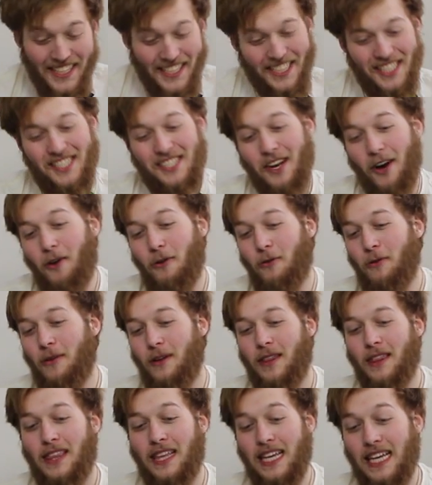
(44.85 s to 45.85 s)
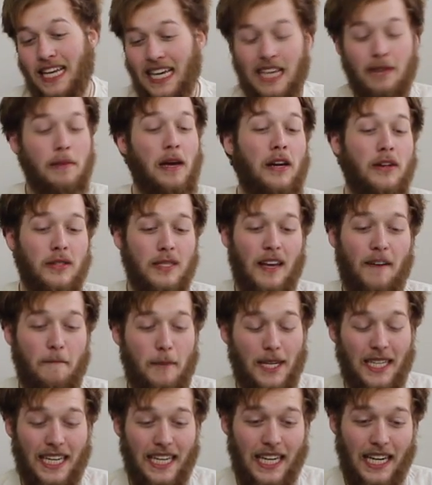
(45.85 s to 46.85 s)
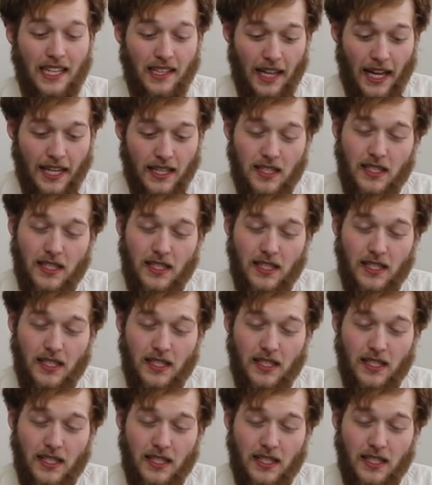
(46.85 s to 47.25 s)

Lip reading: So the emails have been getting like